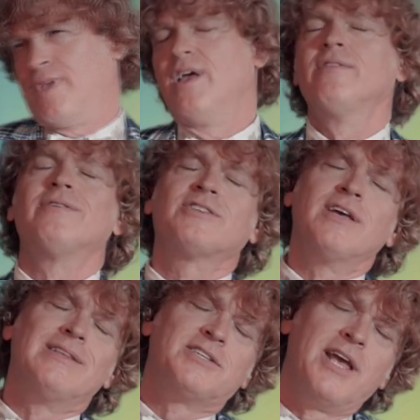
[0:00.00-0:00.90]
and they'll
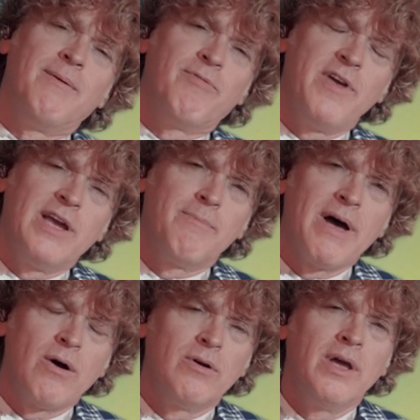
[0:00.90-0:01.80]
say the same thing
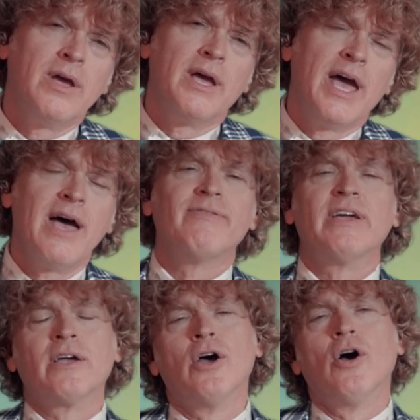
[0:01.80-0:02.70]
about
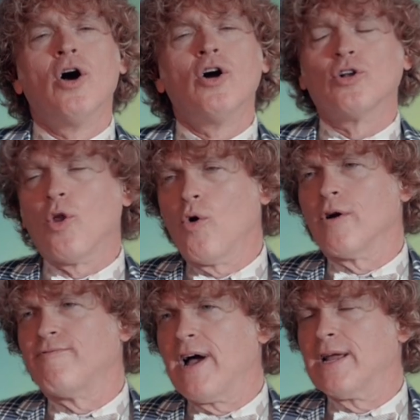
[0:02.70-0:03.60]
having a
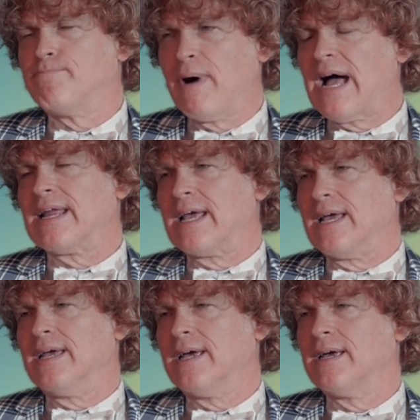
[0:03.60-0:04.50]
glorified
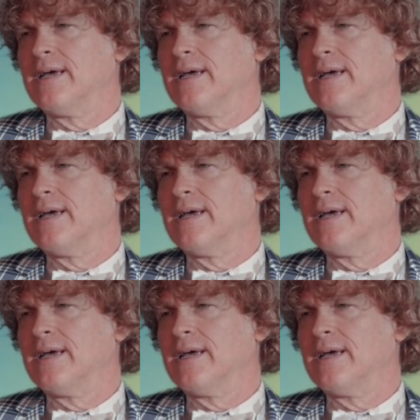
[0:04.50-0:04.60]
body